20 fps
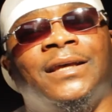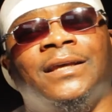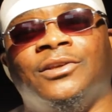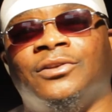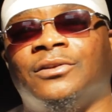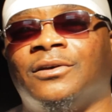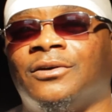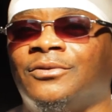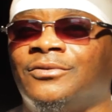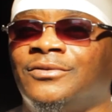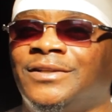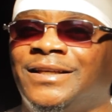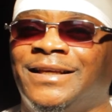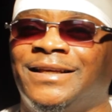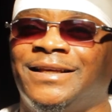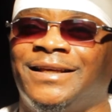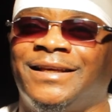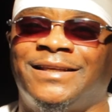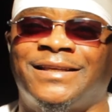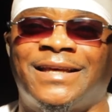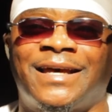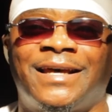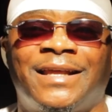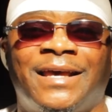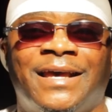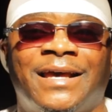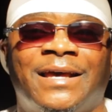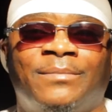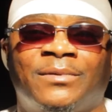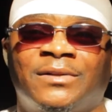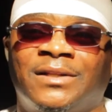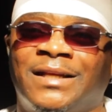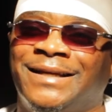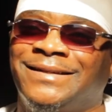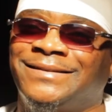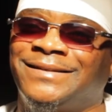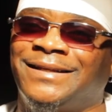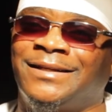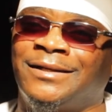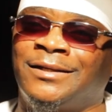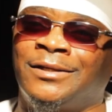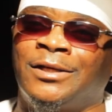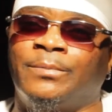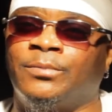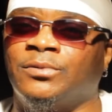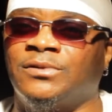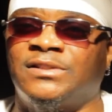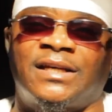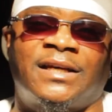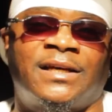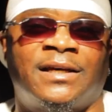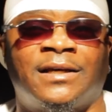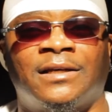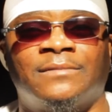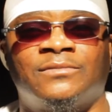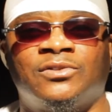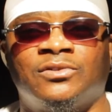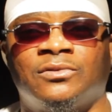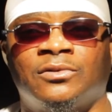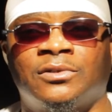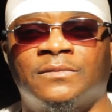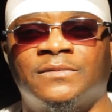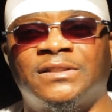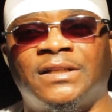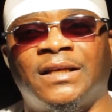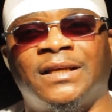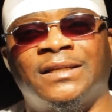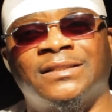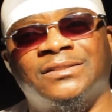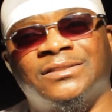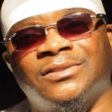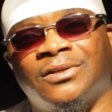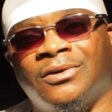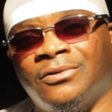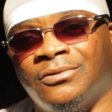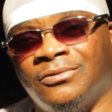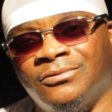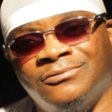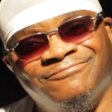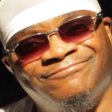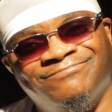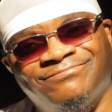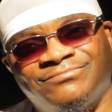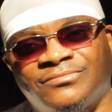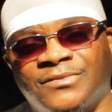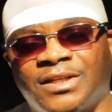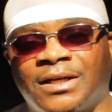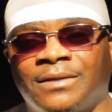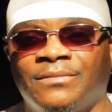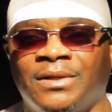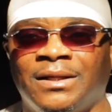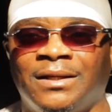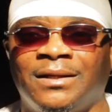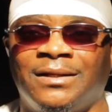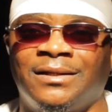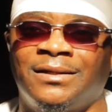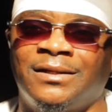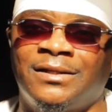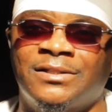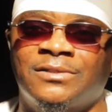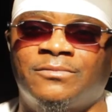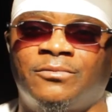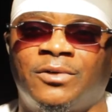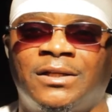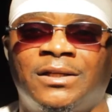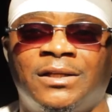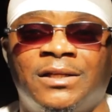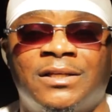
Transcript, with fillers: you know, it, it kind of happened like that a couple times. You know what I'm saying? So, I mean, it is what it